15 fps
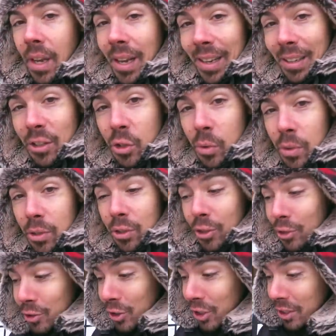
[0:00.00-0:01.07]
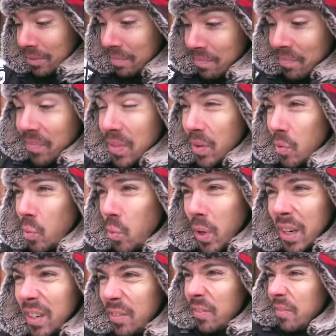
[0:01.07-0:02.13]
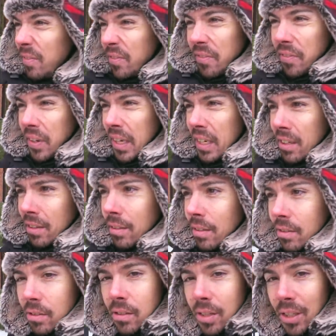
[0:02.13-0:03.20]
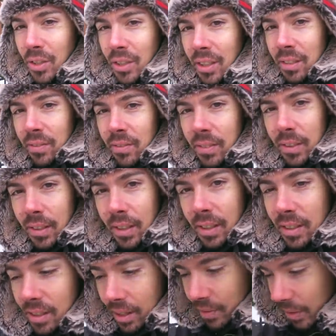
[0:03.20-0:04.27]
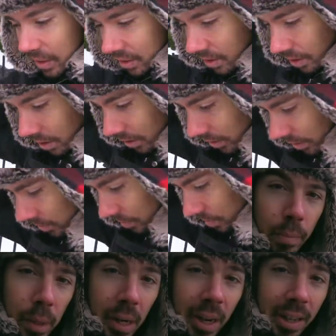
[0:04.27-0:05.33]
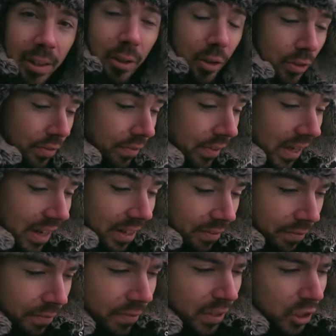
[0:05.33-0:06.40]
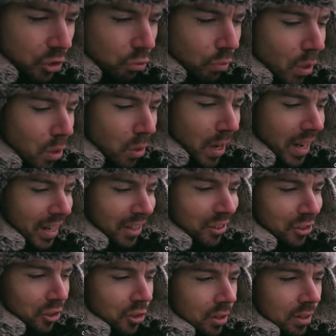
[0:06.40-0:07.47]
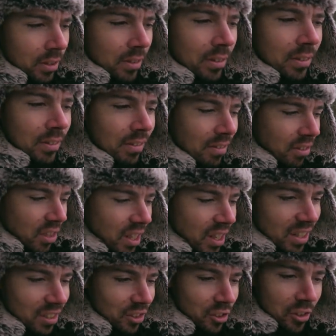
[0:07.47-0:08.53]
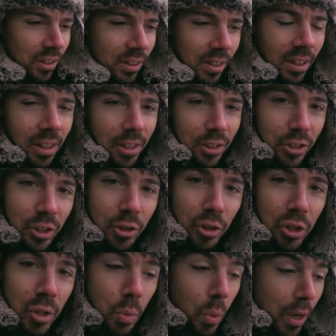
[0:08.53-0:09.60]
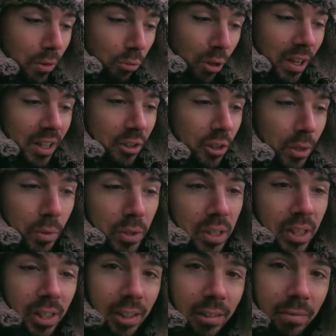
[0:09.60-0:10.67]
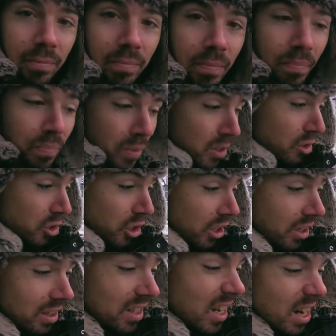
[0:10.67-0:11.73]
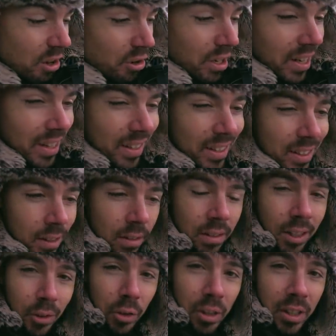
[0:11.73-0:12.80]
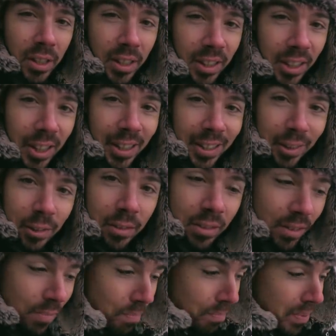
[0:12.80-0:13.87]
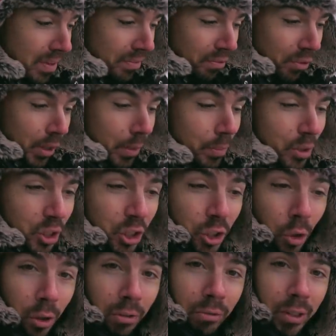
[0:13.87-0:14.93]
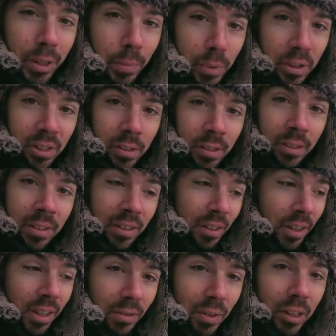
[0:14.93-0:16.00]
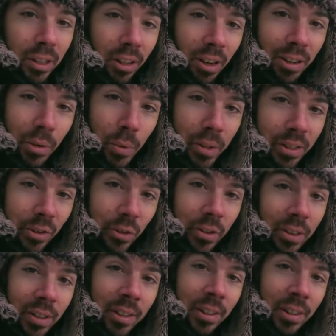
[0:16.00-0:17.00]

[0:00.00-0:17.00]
Actual sushi. White fin tuna. That's not what it's called. But I had those flying fish roe eggs things on sushi. White rice I was eating. Chicken teriyaki out the yin yang. Beef ribs, short ribs, not even long ones.